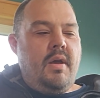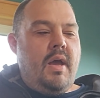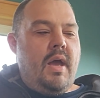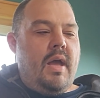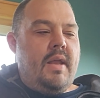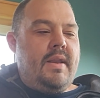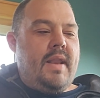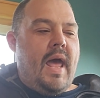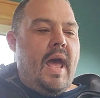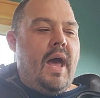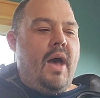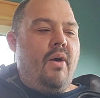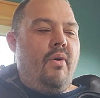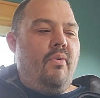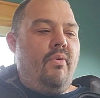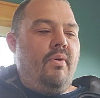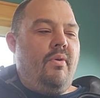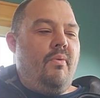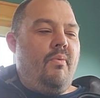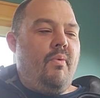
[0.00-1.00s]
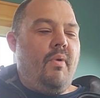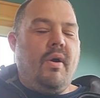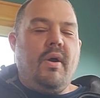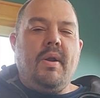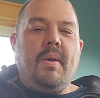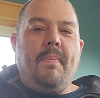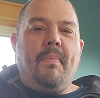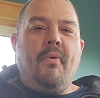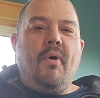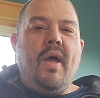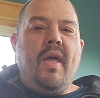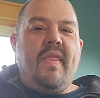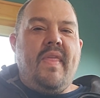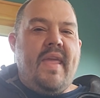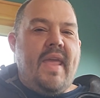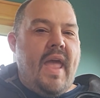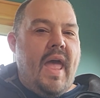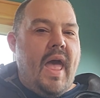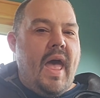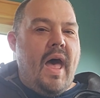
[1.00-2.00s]
And now we're going to play
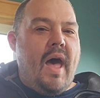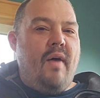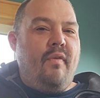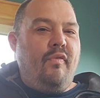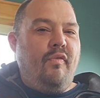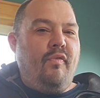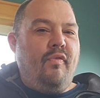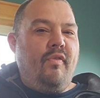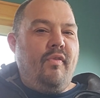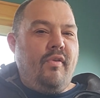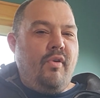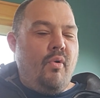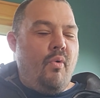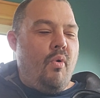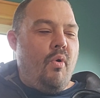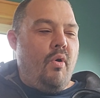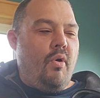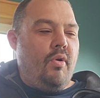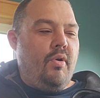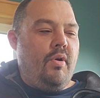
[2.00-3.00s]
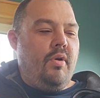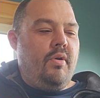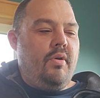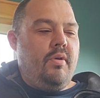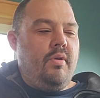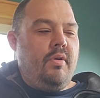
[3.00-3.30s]
the F chord.